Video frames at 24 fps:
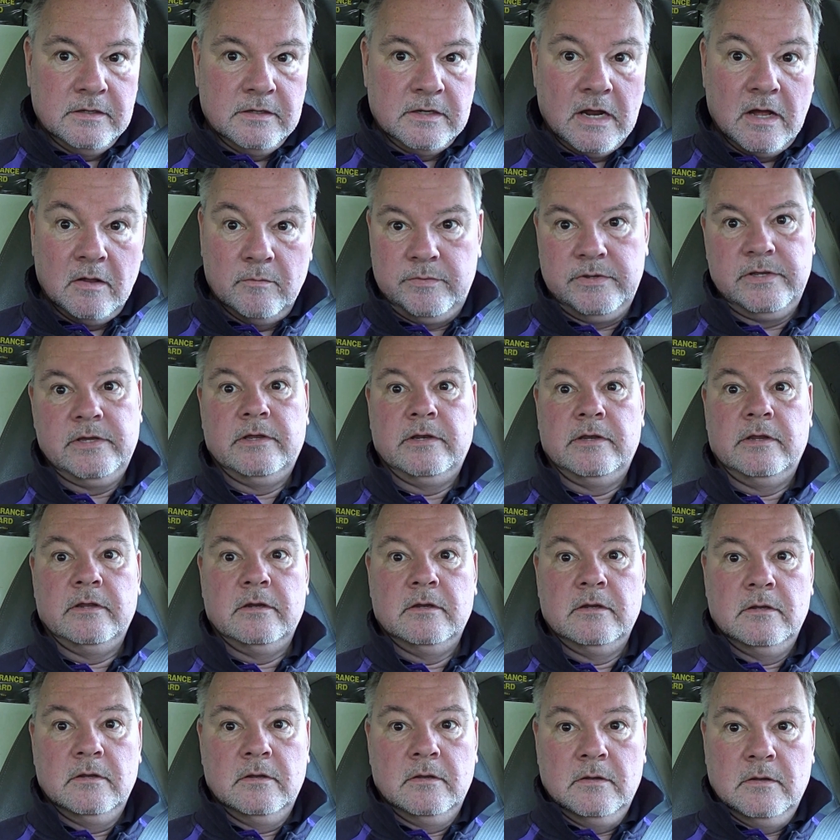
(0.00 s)
I'll be in it,
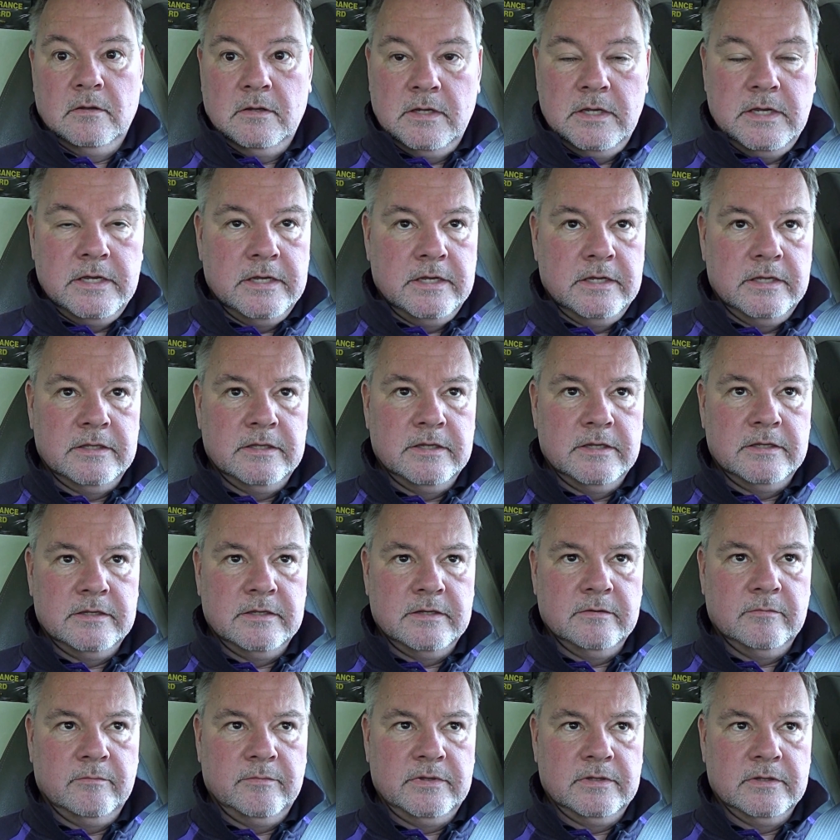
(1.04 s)
and then
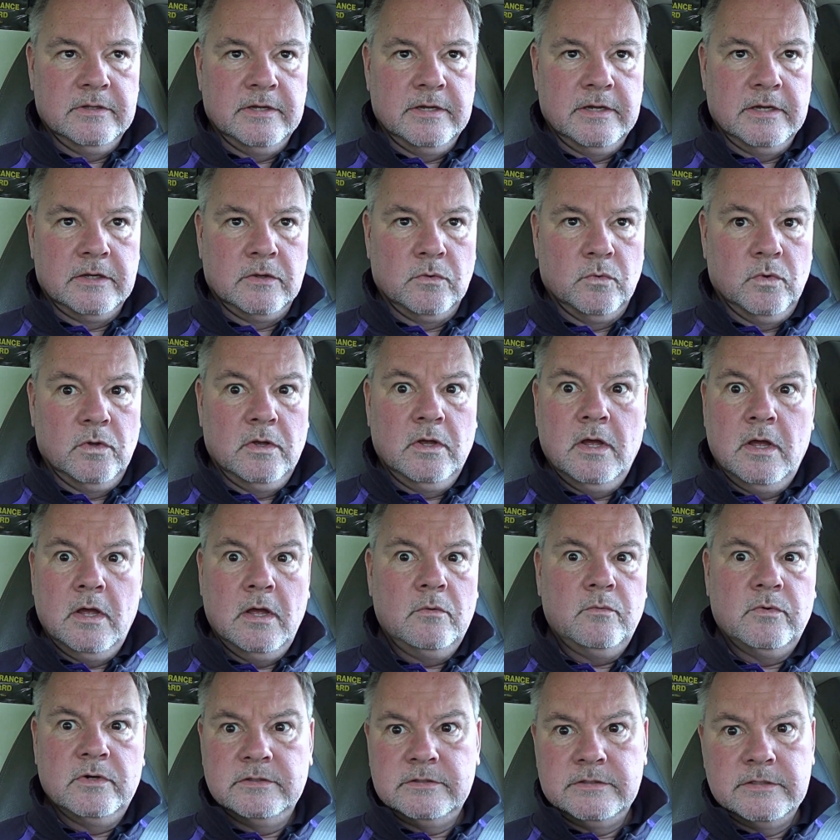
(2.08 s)
they'll be like,
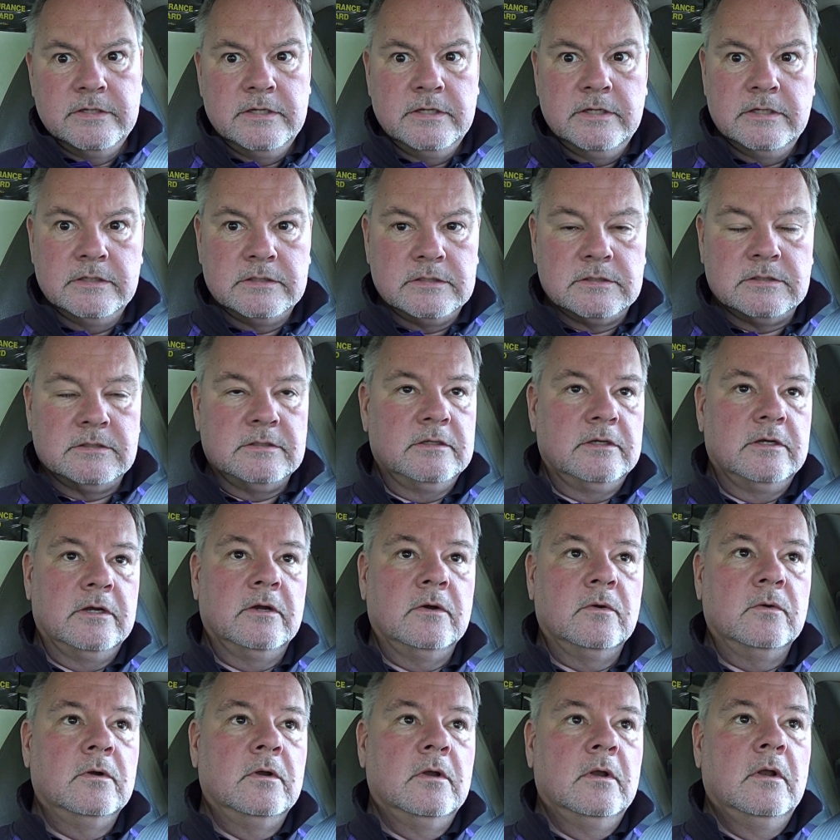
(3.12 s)
"What's this?" You
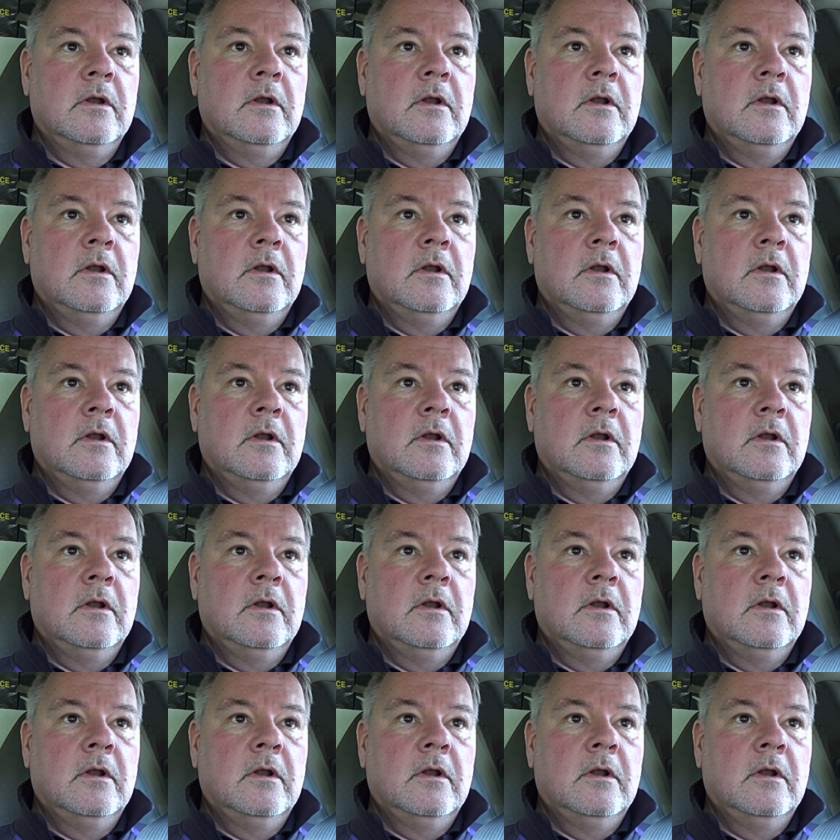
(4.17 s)
know.